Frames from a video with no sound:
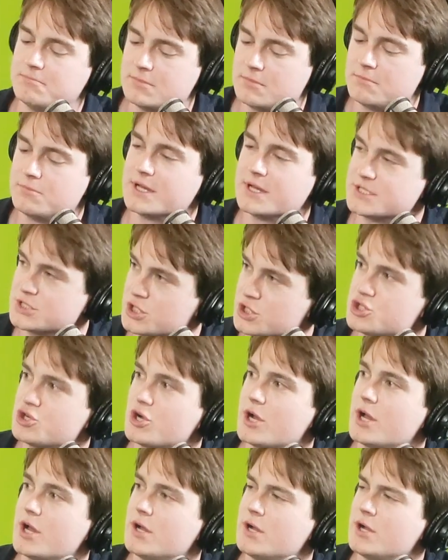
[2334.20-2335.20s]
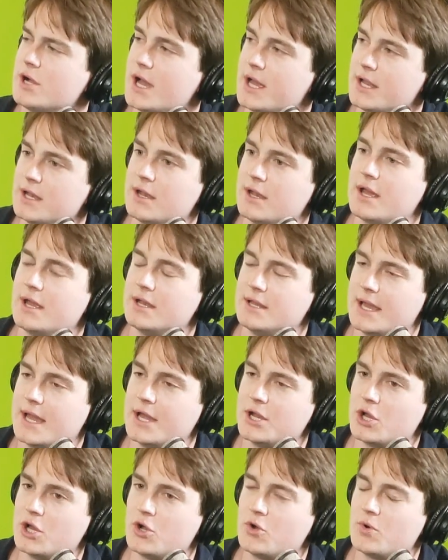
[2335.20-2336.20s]
Blazin' A Trail and
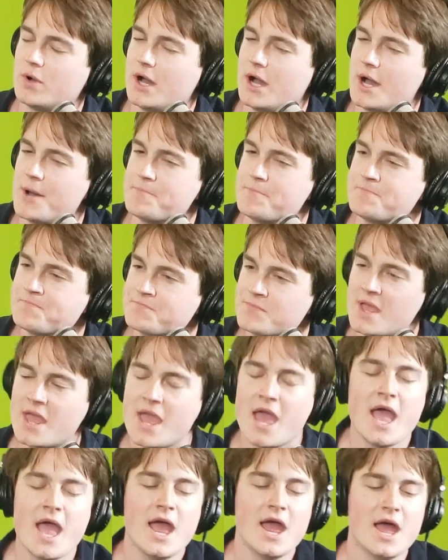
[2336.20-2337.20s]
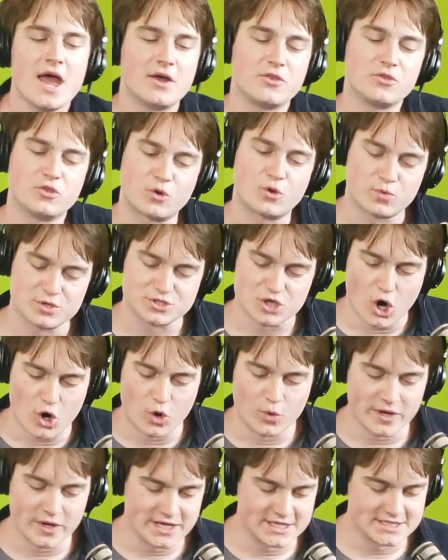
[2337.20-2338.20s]
Yato. There was
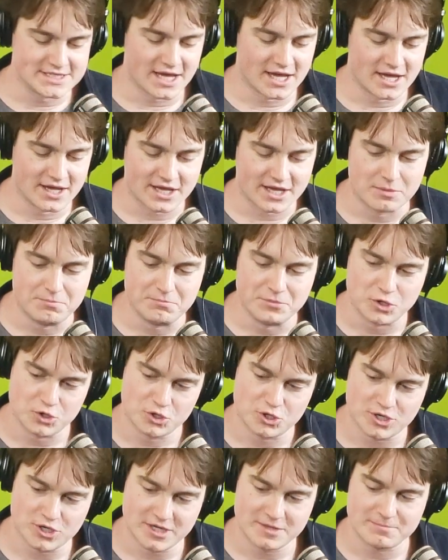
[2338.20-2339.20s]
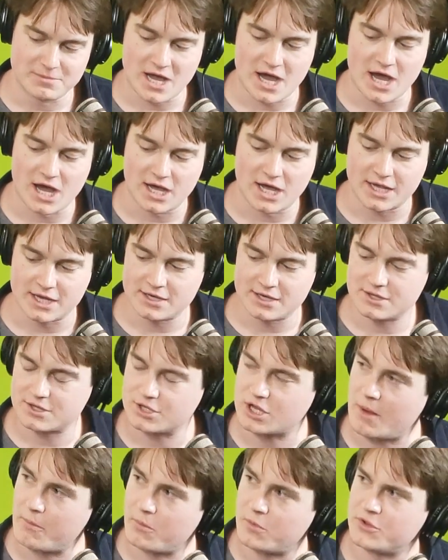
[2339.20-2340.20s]
always a community behind the
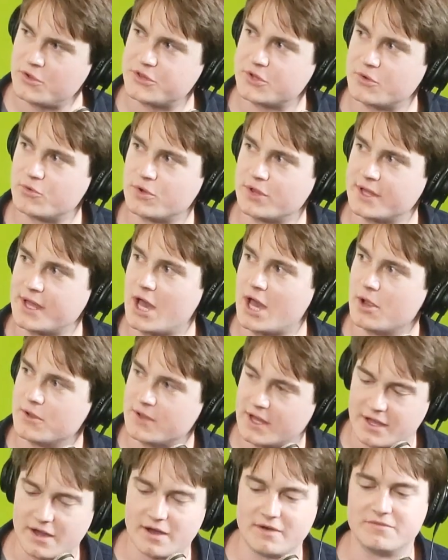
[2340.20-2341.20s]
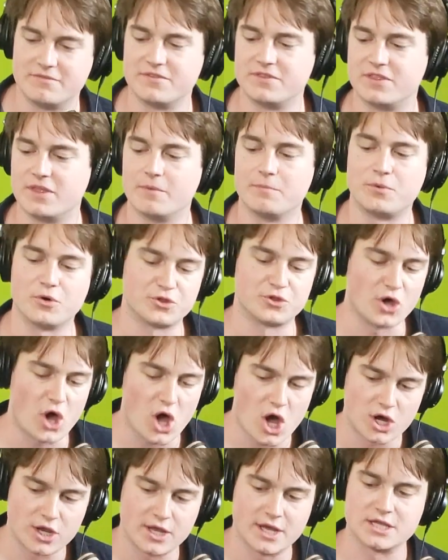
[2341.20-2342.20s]
Commonwealth that really helped, like both the
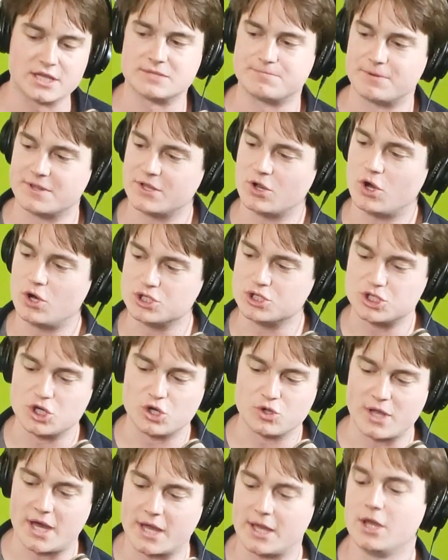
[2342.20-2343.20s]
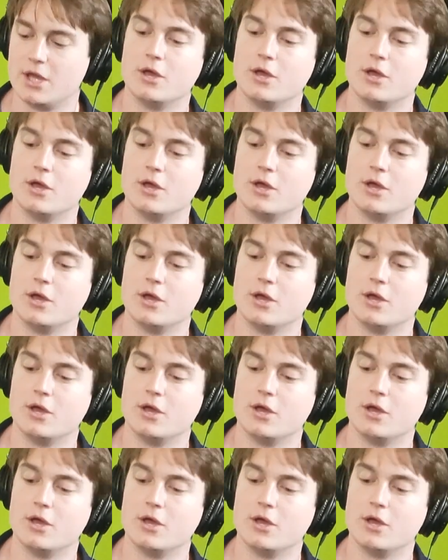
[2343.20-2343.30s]
audience, but then also like